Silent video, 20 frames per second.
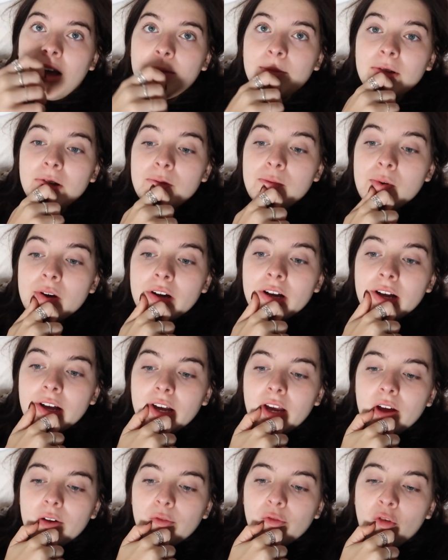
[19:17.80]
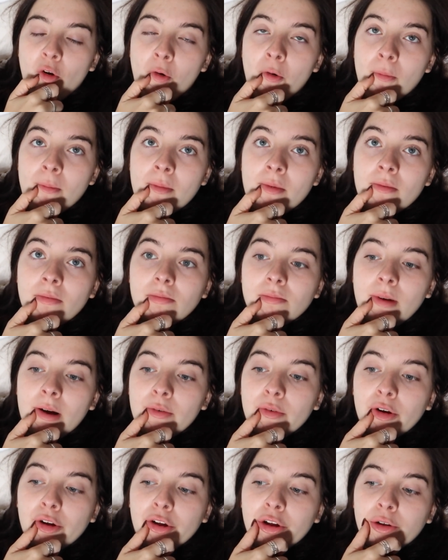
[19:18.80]
I'm gonna work from my
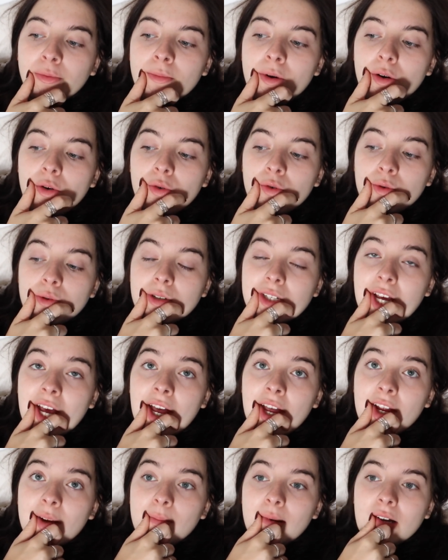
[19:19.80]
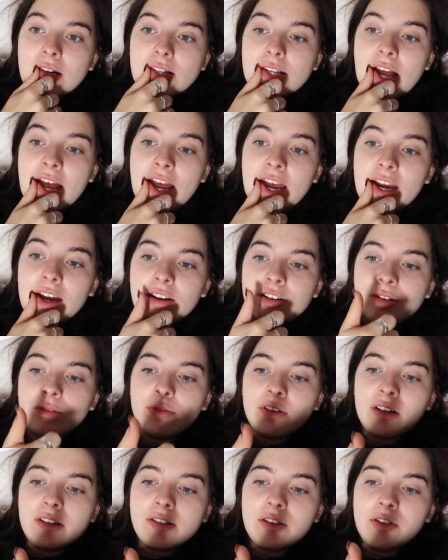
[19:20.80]
room all day because A, I don't
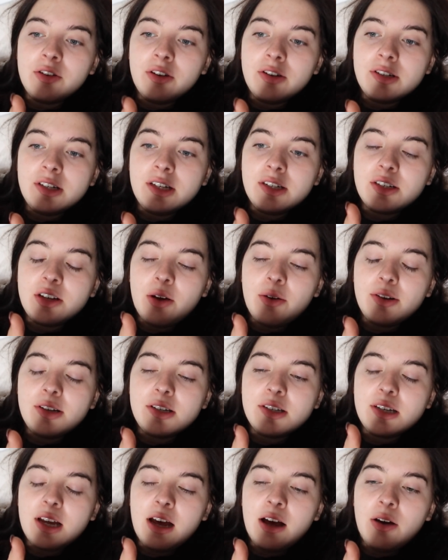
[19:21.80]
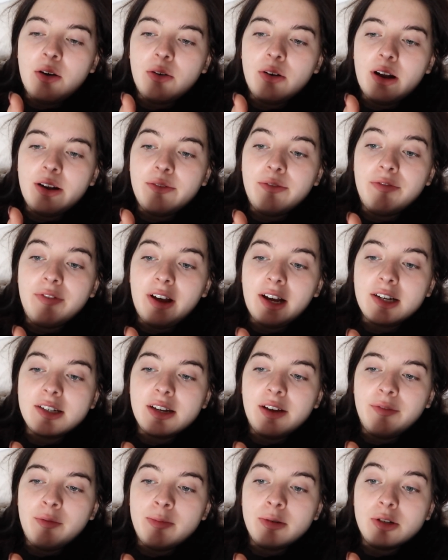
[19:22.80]
think it's a good idea to go into town and infect
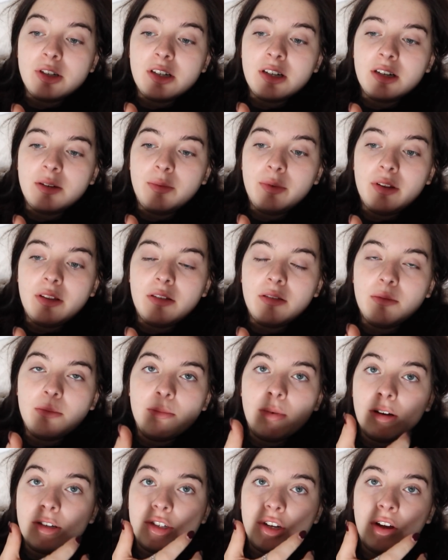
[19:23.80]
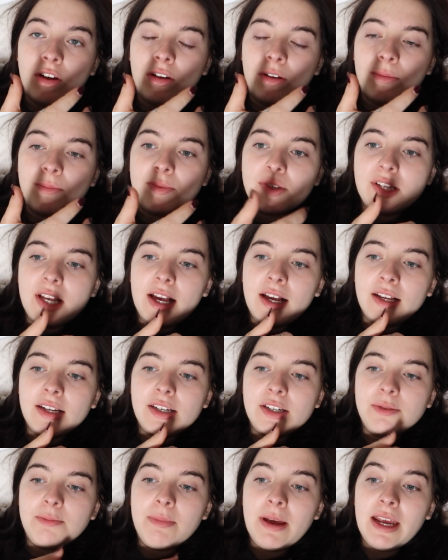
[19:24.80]
everybody with my germs
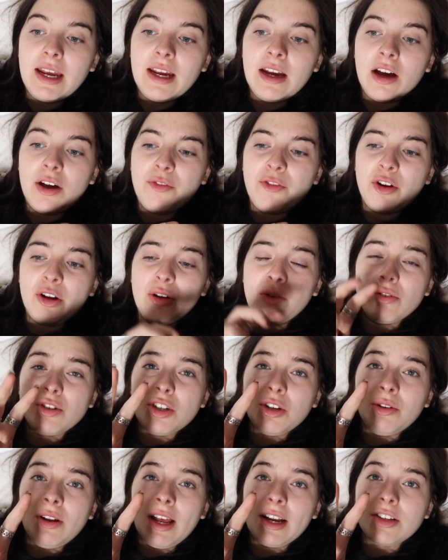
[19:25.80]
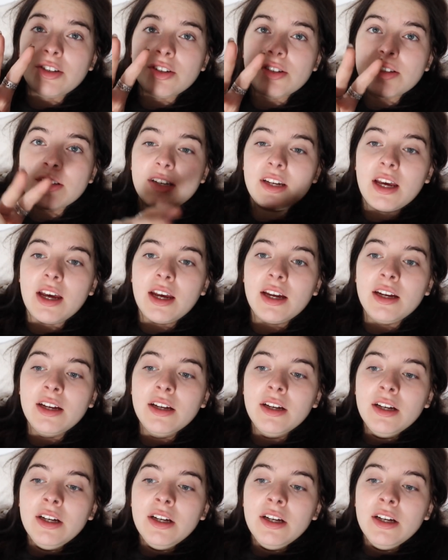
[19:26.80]
and B, I've only got two lectures today